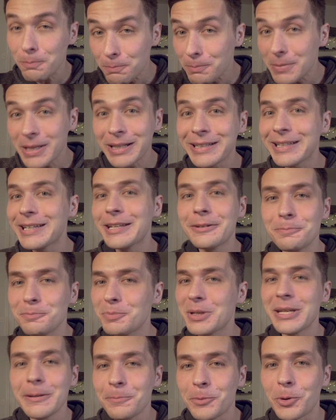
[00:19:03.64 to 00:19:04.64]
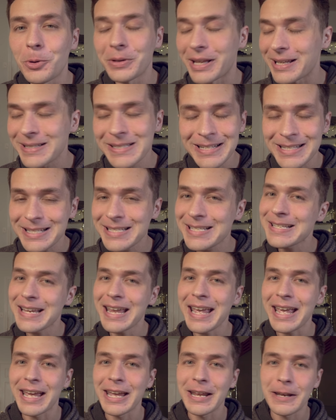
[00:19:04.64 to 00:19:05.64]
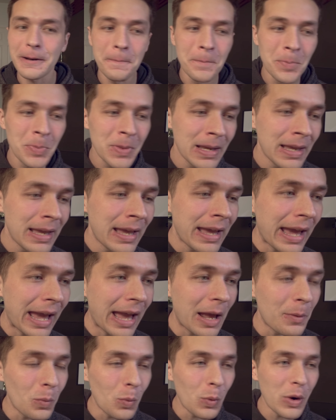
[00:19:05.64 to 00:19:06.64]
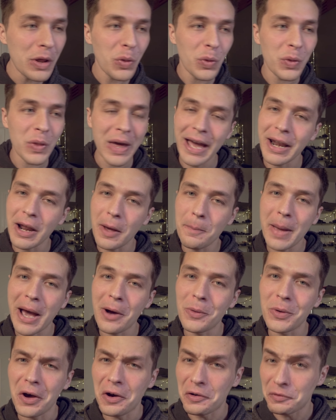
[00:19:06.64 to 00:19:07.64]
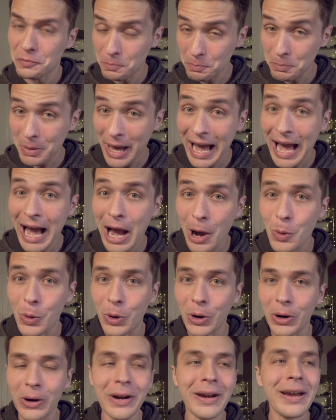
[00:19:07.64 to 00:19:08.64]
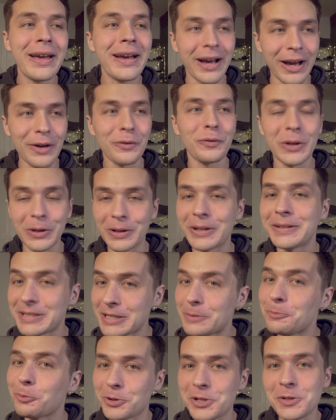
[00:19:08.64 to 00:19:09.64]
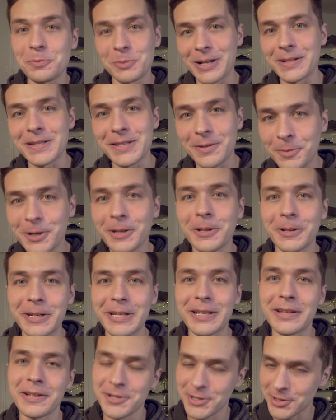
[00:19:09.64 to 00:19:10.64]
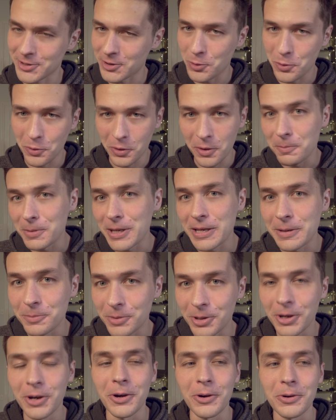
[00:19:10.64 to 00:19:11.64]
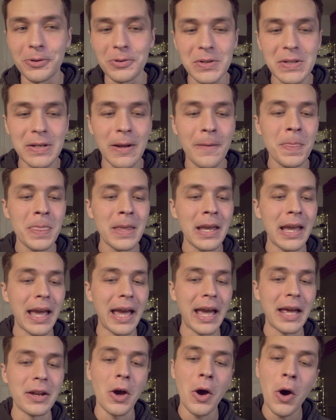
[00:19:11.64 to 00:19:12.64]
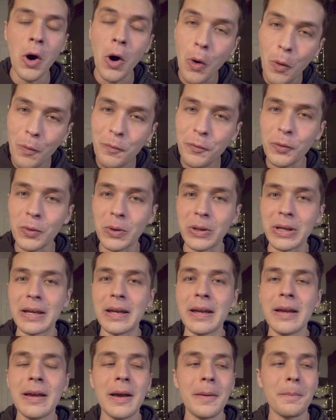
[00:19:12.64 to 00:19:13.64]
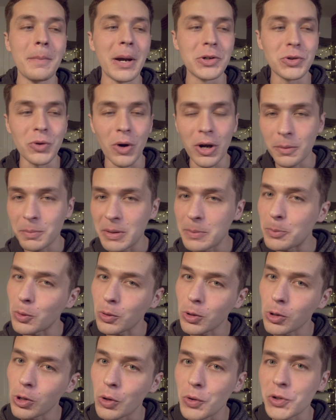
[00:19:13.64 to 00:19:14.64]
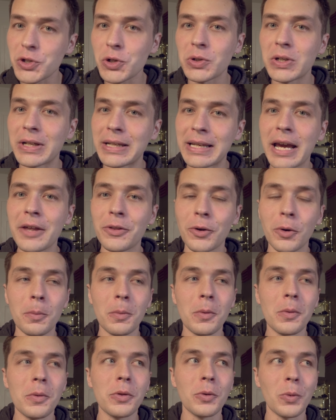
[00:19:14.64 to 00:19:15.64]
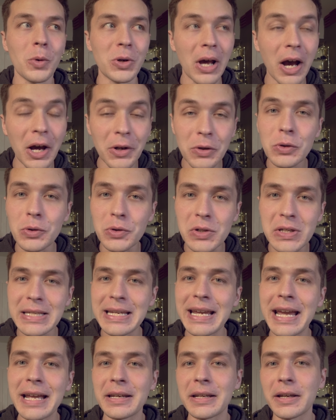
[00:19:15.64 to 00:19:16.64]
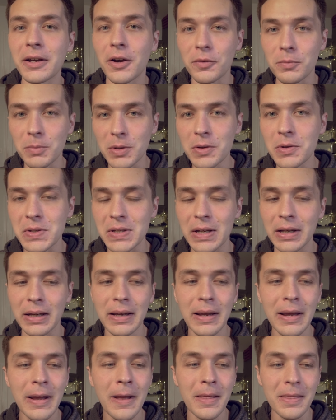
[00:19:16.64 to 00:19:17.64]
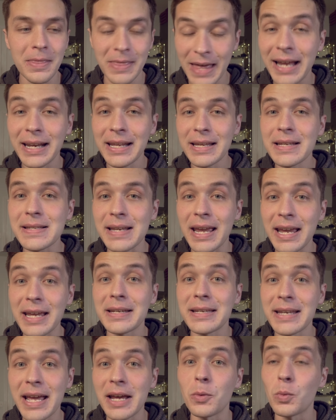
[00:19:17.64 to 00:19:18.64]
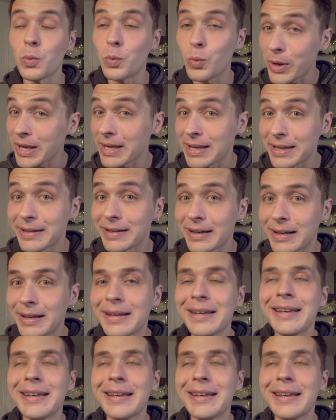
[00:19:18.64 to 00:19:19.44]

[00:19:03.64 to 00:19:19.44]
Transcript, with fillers: million people. That's insane. And with that amount of power, I feel a deep responsibility, so the meme goes. And hopefully, by drawing people closer together through an understanding of music, that is a net win.